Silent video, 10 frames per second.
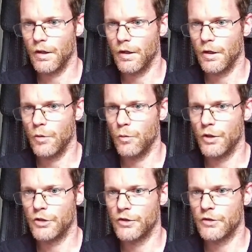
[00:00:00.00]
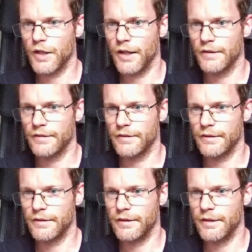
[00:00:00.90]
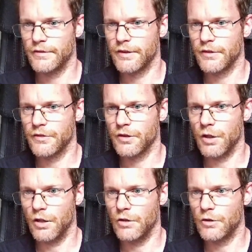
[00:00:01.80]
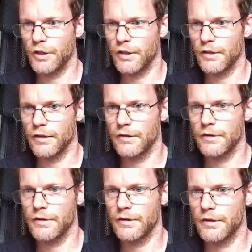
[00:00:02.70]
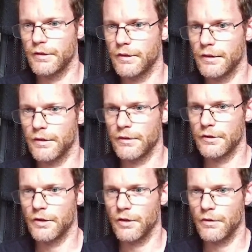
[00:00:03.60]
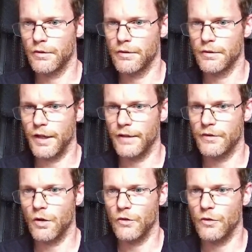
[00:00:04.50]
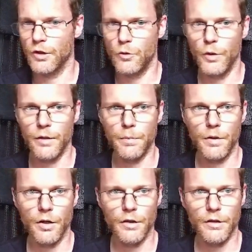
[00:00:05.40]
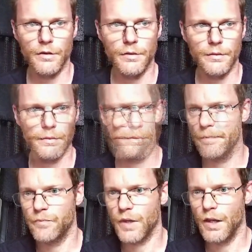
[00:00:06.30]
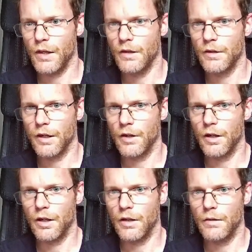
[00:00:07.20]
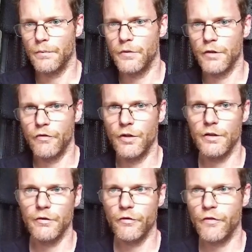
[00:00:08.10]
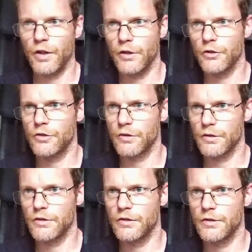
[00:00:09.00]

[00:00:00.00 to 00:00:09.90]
which says distance coloring. So that's also a quick block. There are different functions